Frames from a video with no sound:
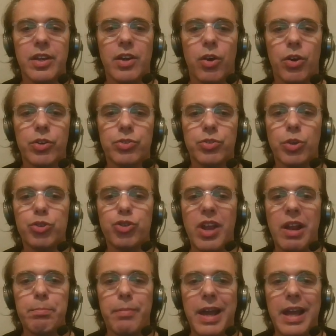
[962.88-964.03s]
or
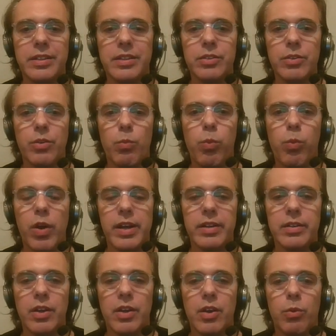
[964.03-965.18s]
social mining,
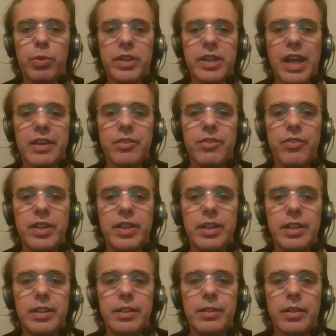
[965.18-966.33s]
where we can
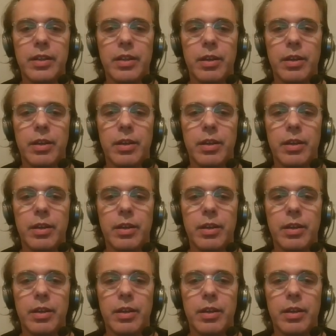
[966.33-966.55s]
really